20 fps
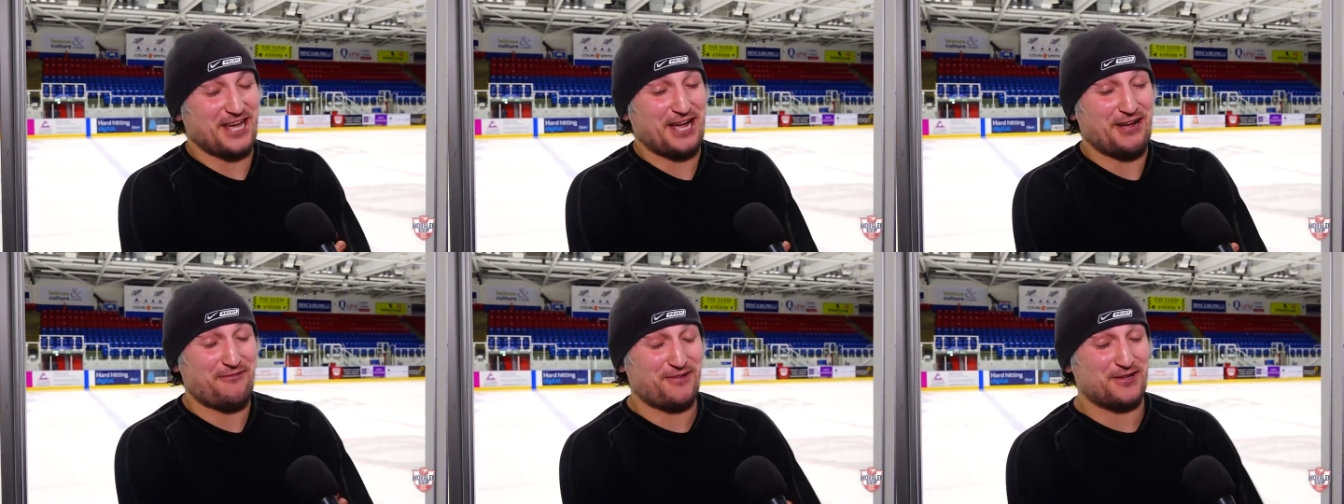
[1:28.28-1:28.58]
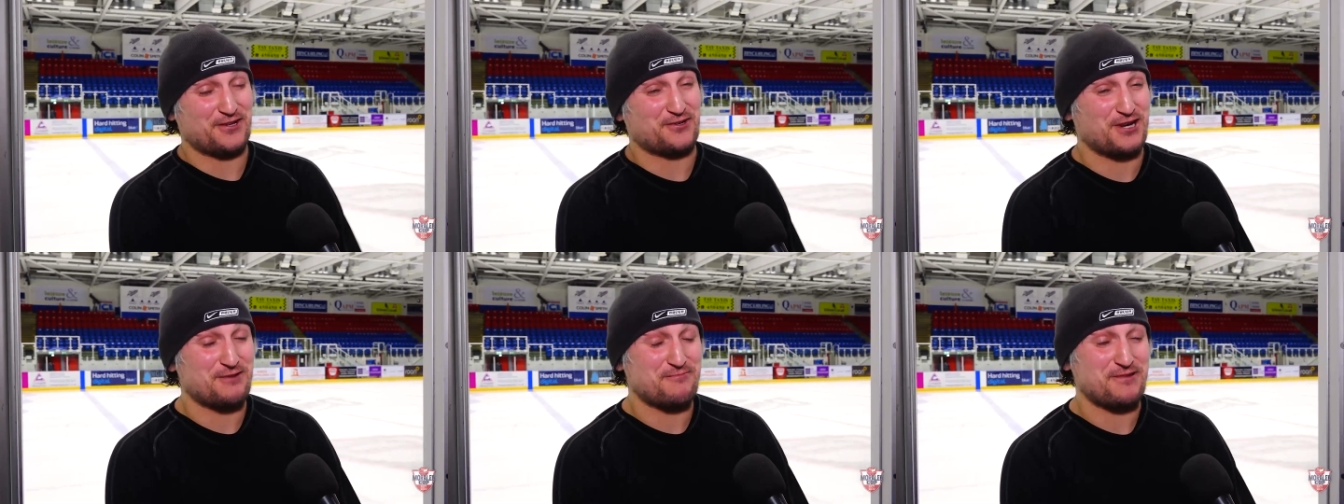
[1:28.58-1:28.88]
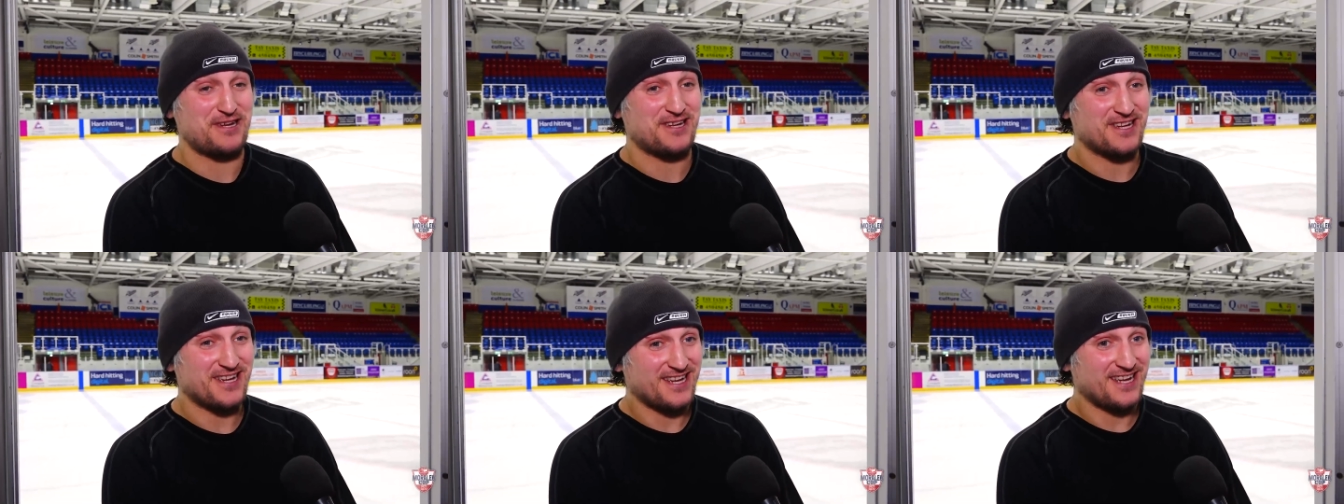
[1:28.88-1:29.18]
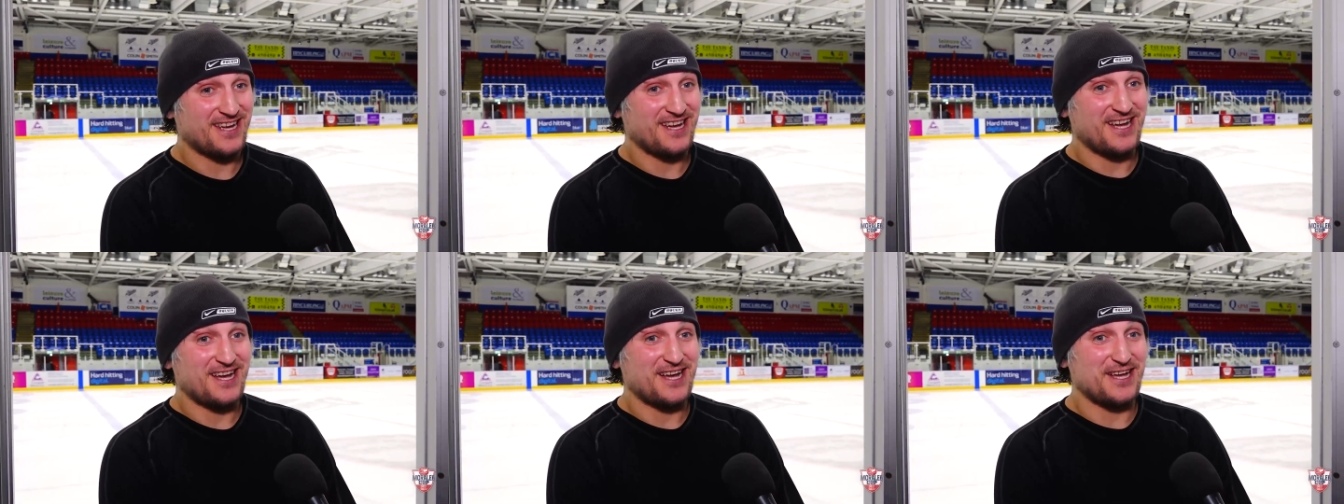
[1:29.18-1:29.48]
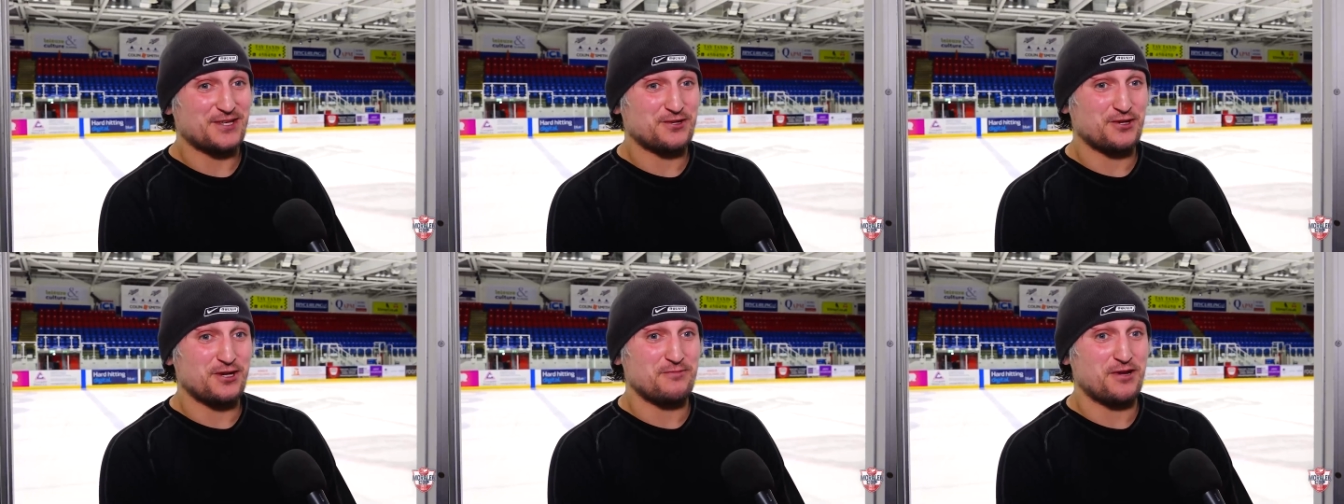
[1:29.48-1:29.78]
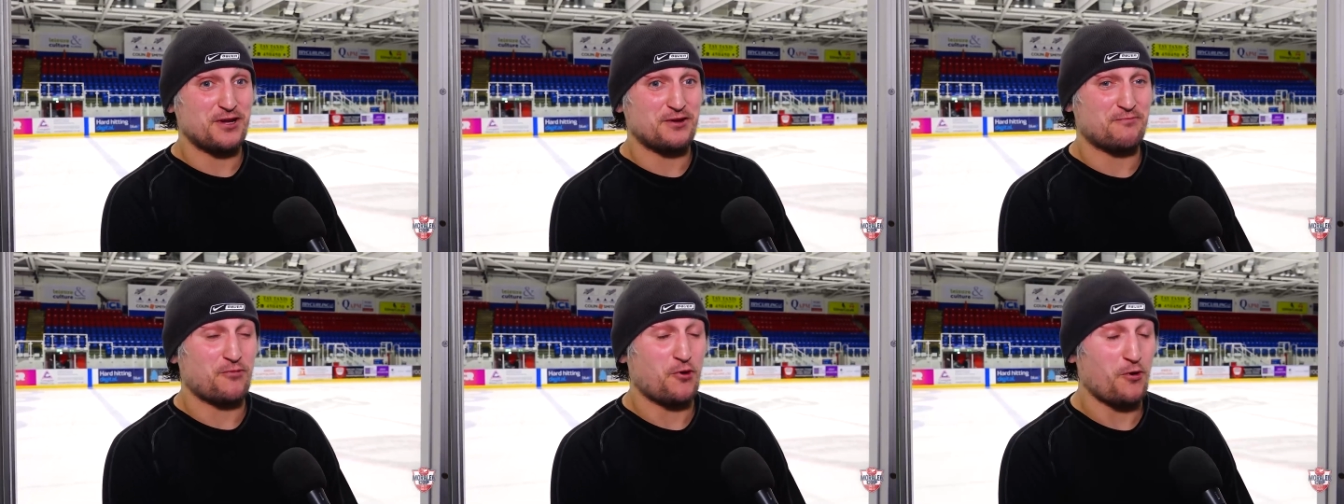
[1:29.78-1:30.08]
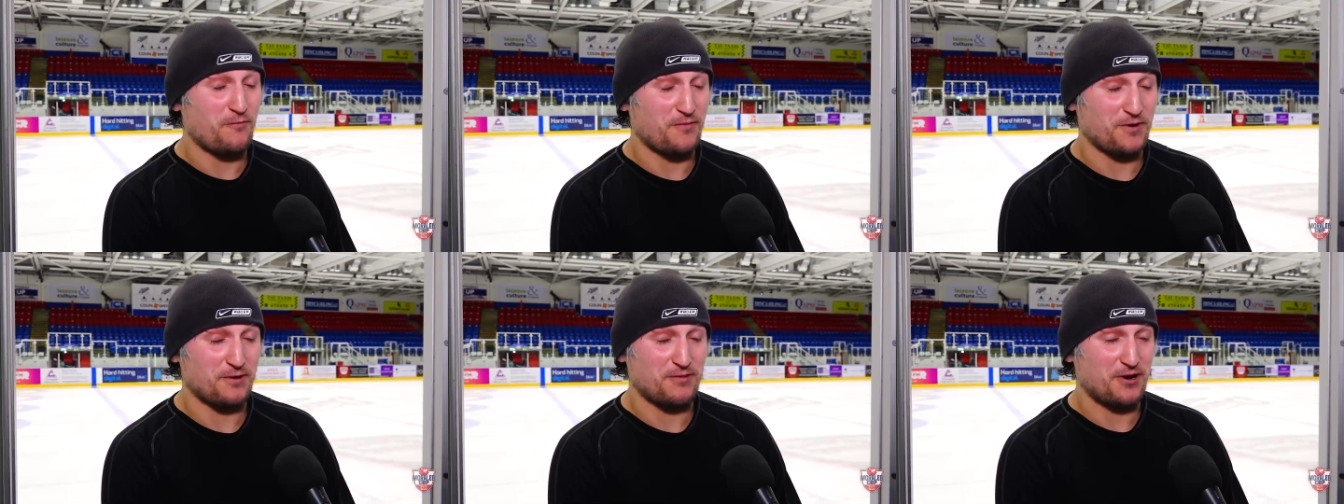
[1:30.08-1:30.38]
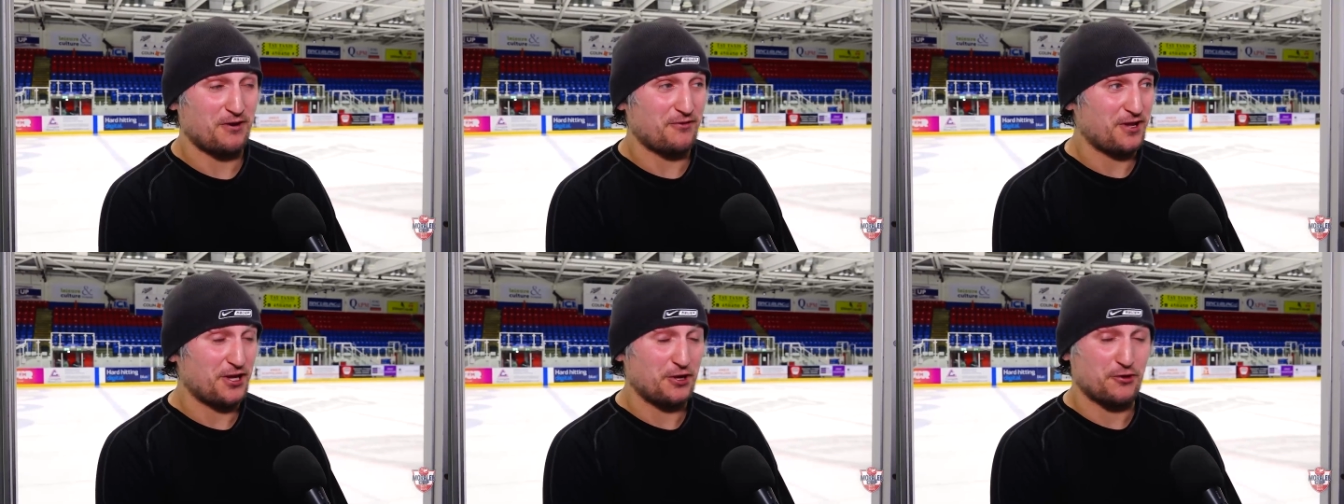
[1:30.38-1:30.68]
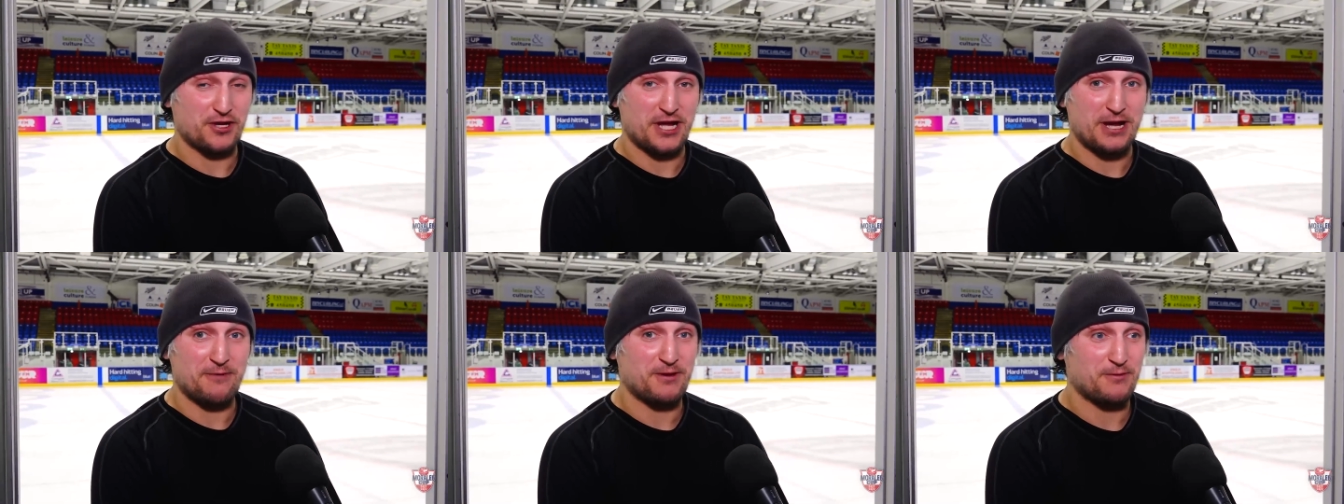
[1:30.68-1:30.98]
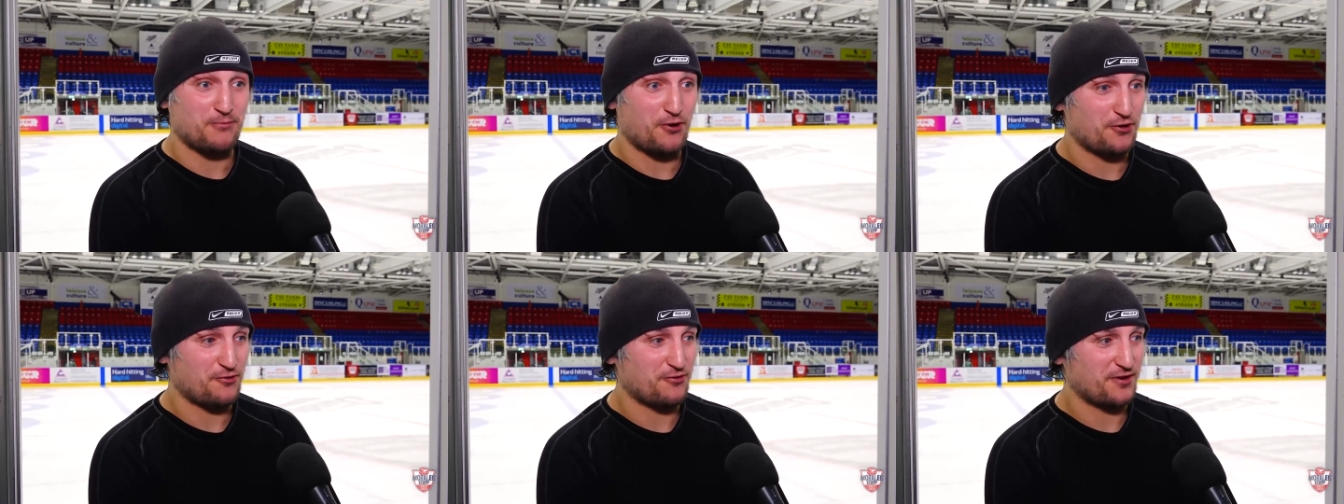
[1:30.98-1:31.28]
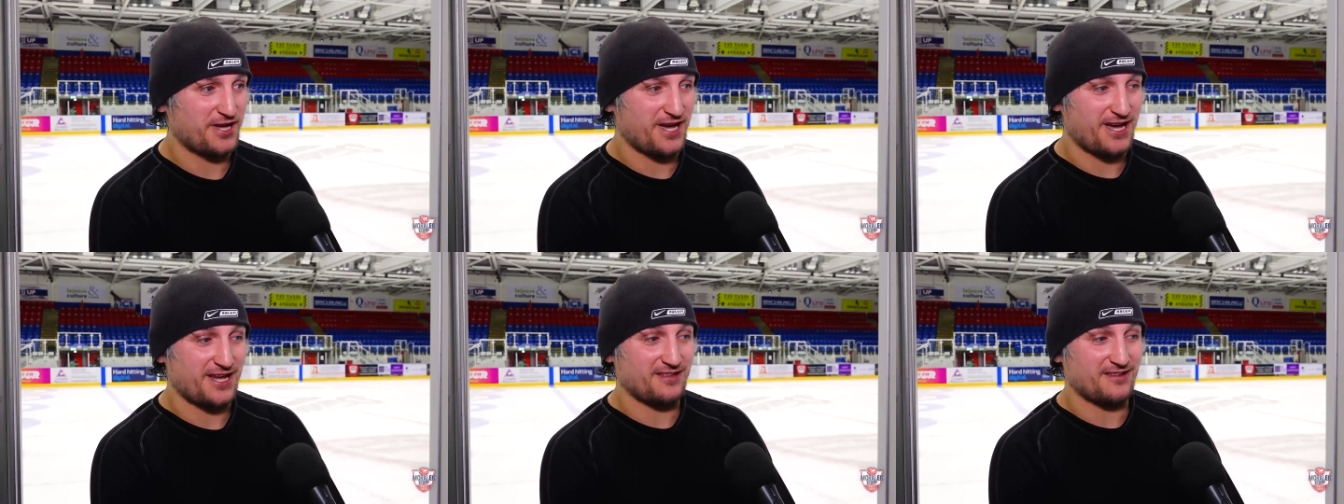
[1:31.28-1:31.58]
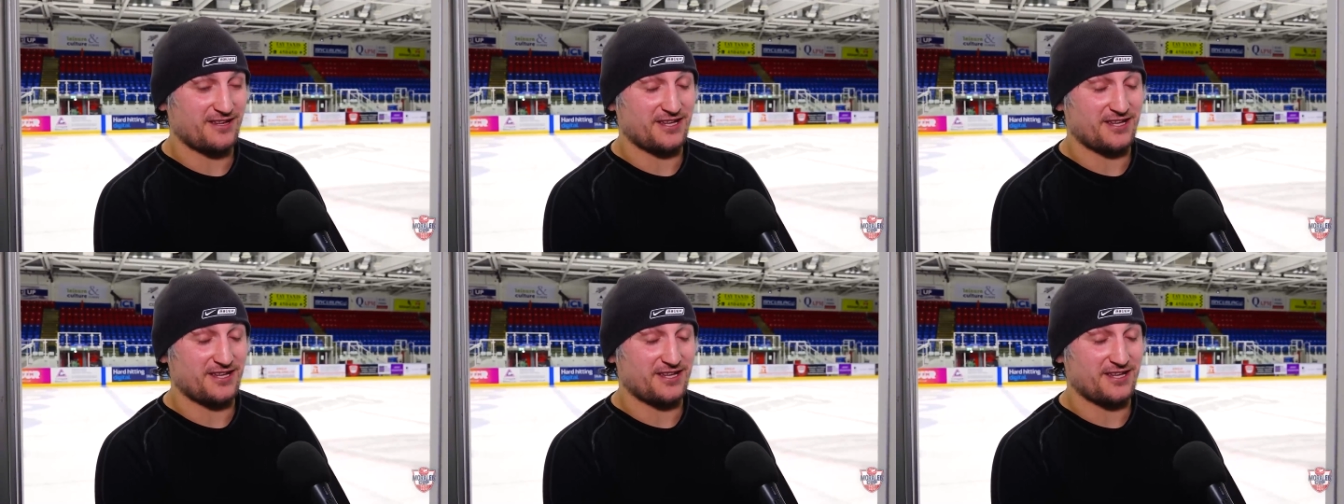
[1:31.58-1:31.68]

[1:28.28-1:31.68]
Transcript: definitely, it's going to be, it's going to be a, hopefully be a really good game tomorrow again.